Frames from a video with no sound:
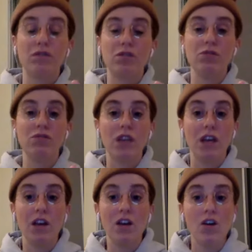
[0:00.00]
for
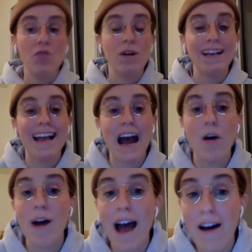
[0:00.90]
Susie. We
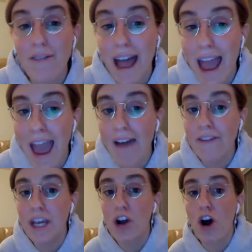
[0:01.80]
now have
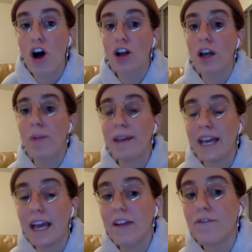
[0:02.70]
heavy call
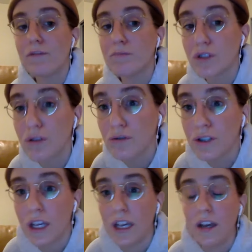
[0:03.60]
coming in from
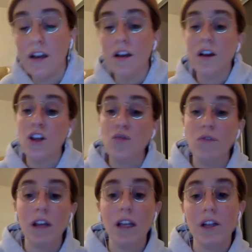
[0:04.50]
Susie. You
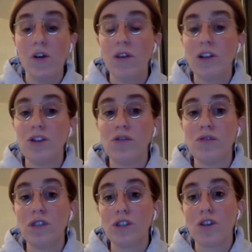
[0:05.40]
really loaded
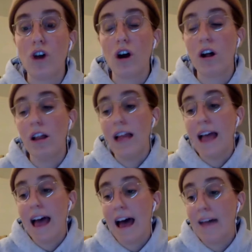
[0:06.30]
Susie's call
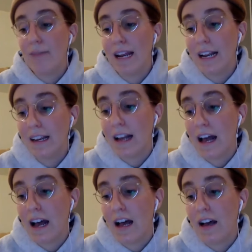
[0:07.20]
and made
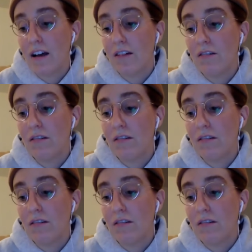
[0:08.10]
it